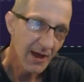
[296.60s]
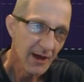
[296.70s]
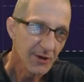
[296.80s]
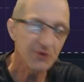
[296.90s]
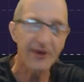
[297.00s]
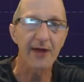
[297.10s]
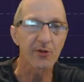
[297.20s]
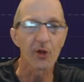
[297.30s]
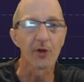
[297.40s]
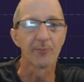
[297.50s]
you take
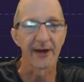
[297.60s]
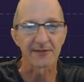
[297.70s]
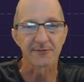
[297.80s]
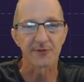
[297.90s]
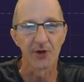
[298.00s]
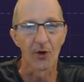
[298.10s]
little bits, these